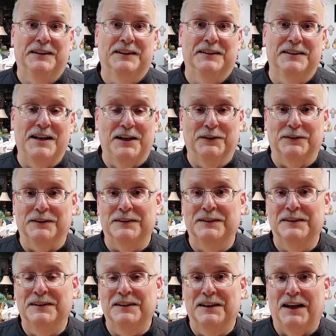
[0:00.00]
Now,
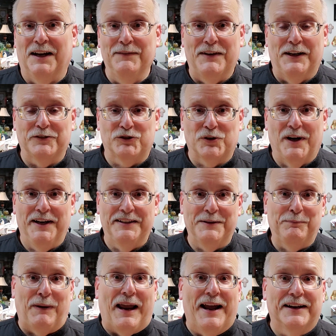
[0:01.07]
I'm not trying to
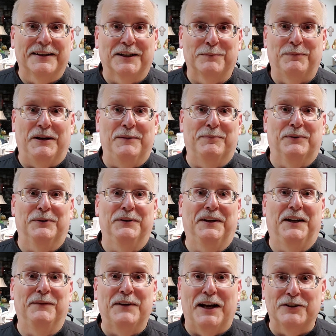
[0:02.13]
panic people, and
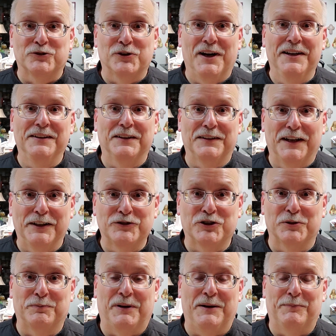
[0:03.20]
I'm not trying to
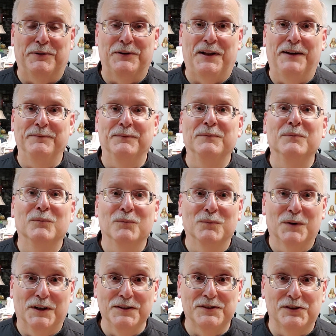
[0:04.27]
lecture people. I'm
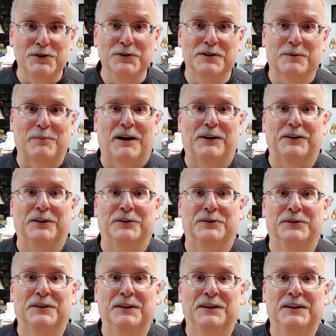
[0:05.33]
concerned about you.
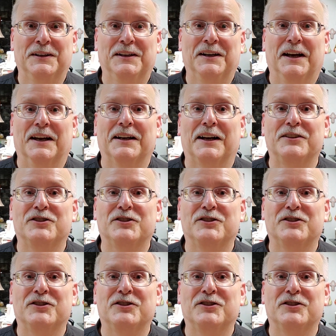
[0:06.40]
And I